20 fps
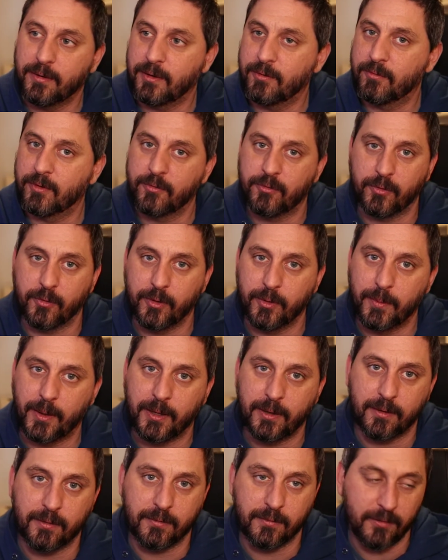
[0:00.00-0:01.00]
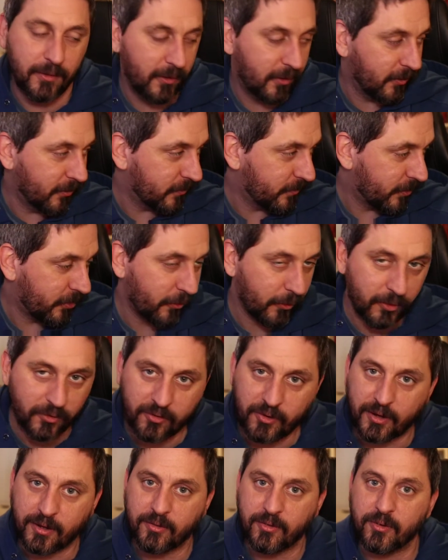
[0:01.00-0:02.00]
even if you only made it 30
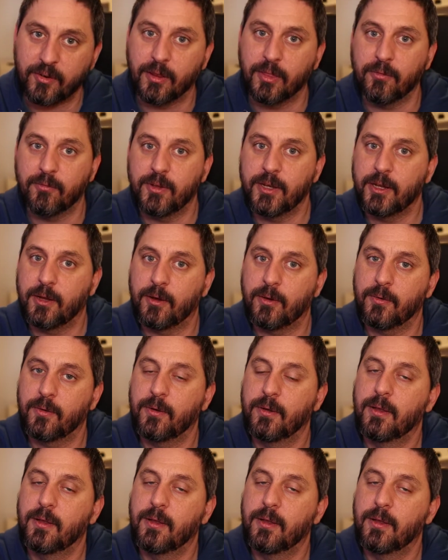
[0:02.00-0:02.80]
seconds into the video.